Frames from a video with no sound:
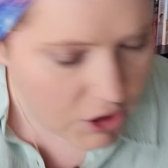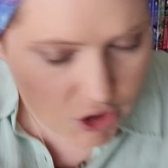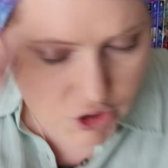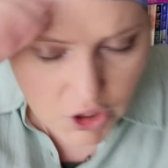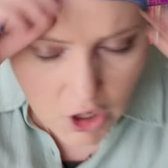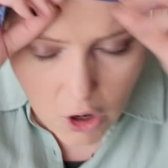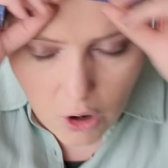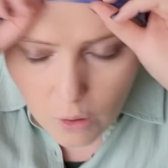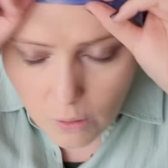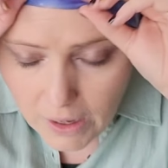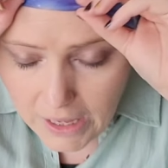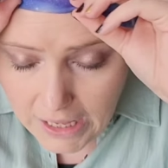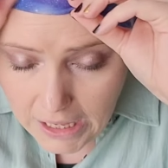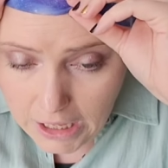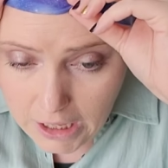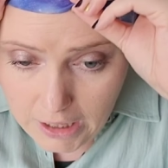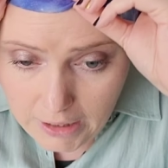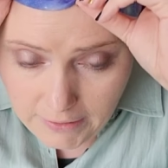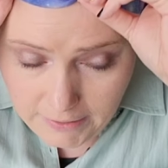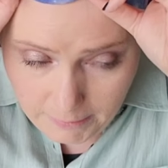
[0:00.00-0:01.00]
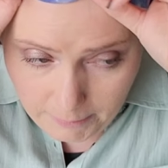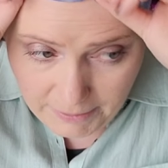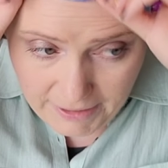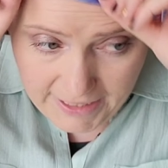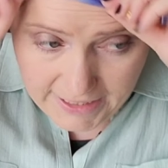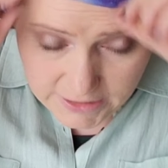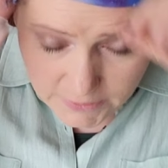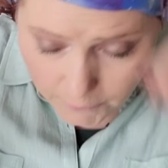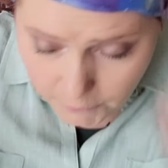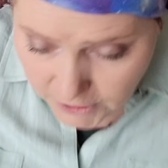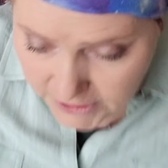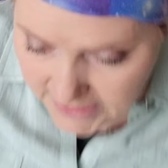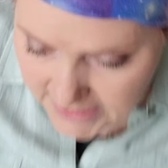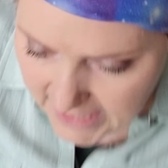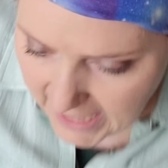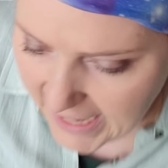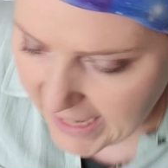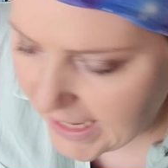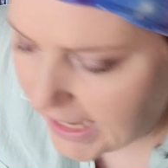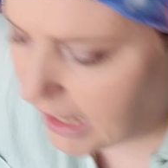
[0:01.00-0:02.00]
So the plans for
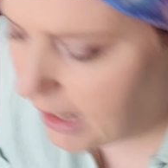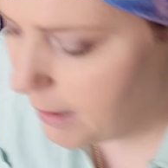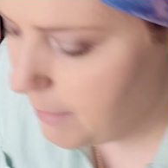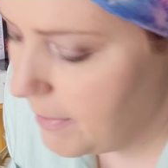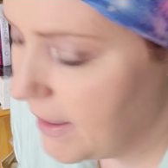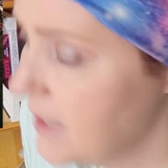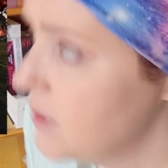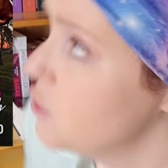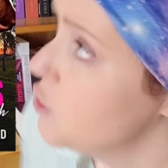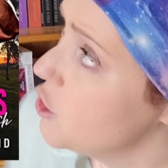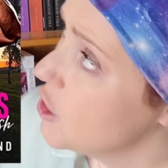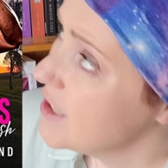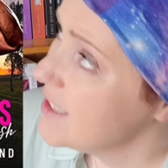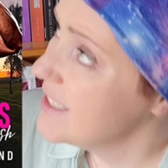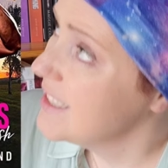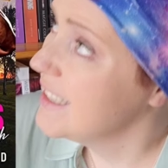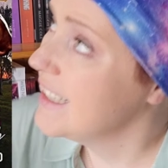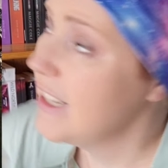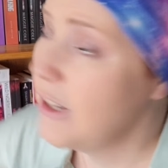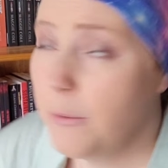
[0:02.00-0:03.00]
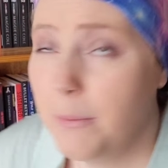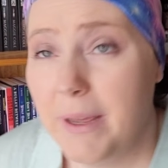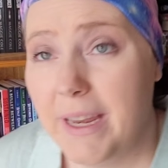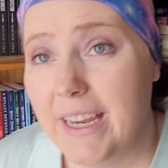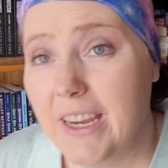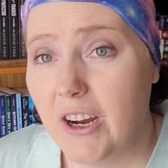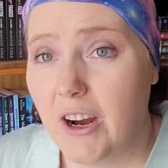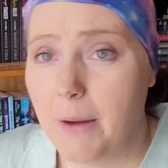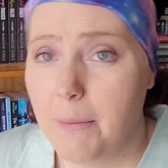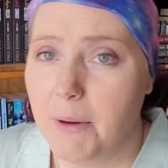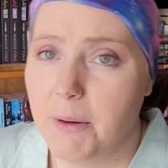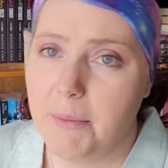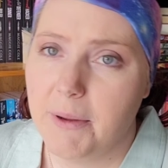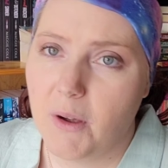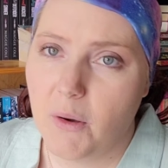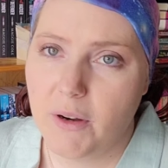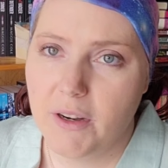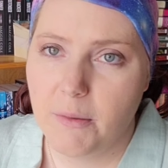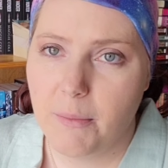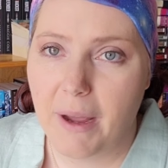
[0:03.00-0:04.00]
tonight, um, in just a little bit here, I'm going to be
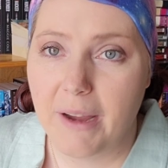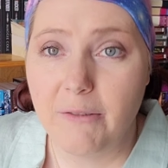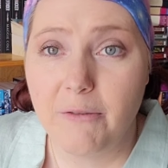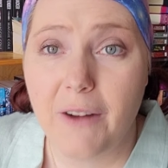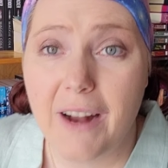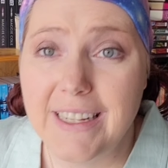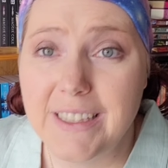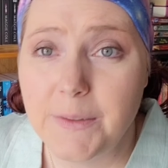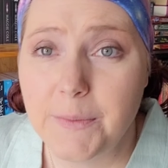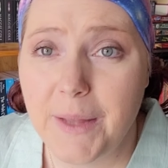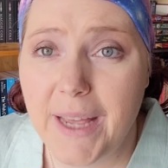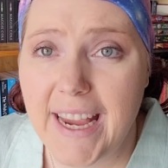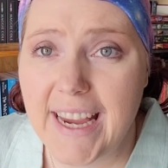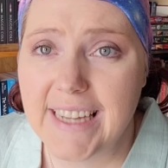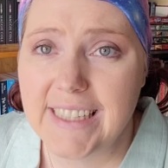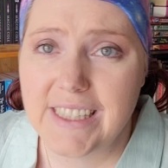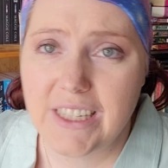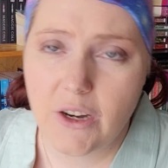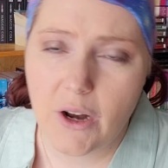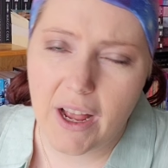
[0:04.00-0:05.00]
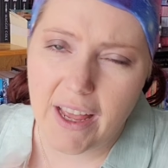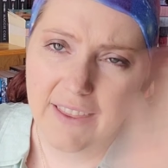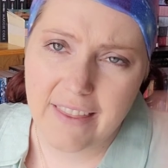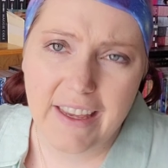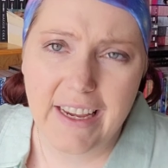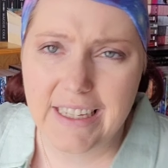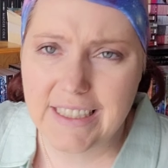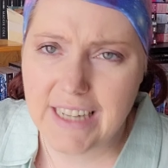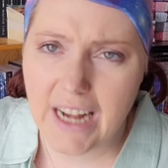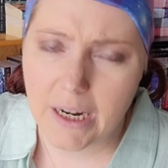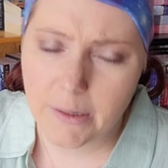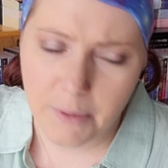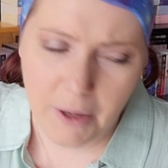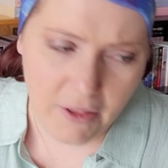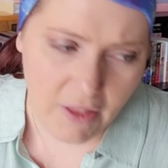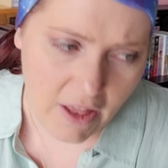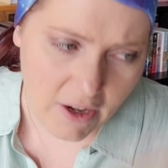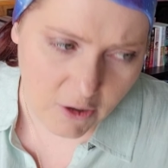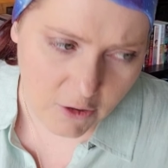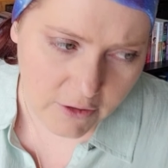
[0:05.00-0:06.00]
going to my friend's place. You know, I think I talked
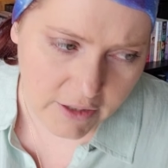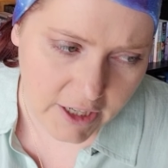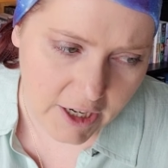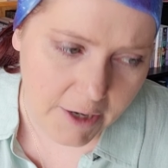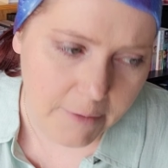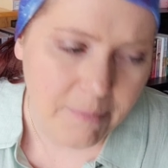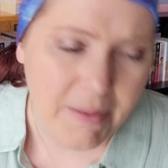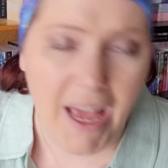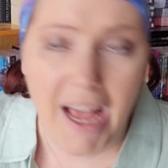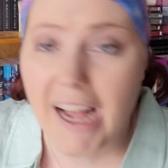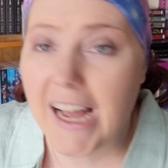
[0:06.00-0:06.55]
about that earlier.